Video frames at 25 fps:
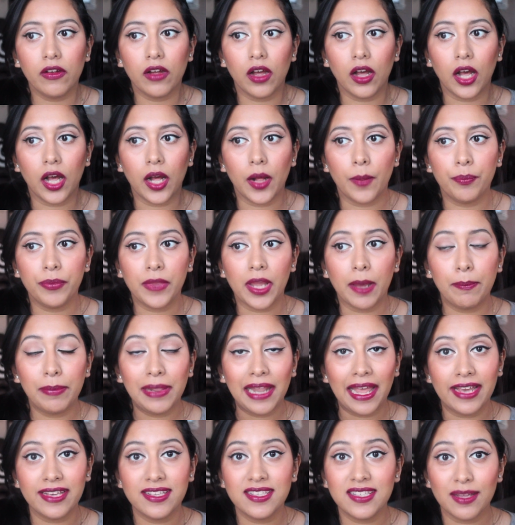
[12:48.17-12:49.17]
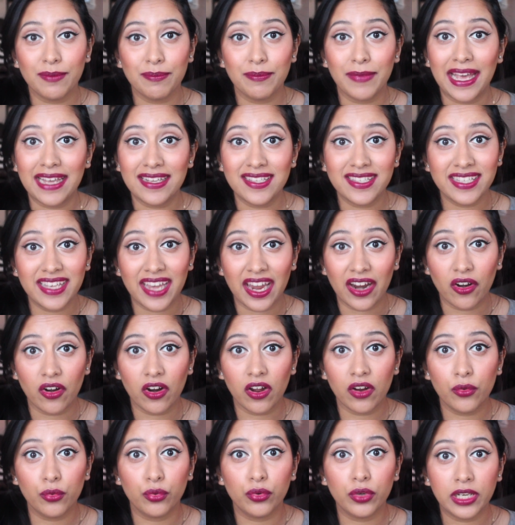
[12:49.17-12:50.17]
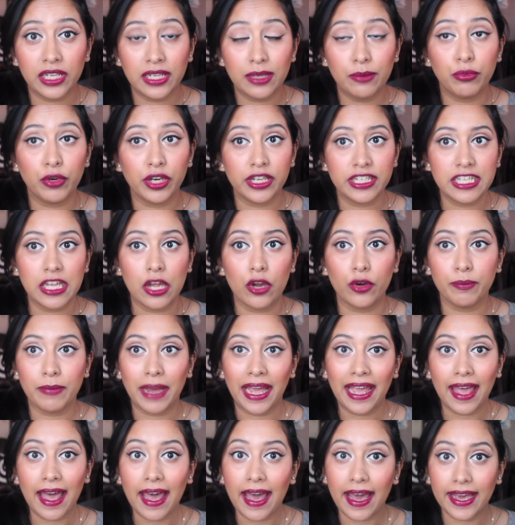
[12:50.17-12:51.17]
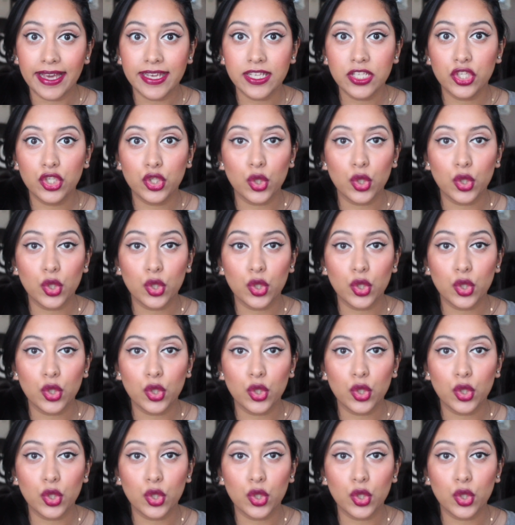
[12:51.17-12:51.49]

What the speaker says: applying some mascara really brings out my eyes.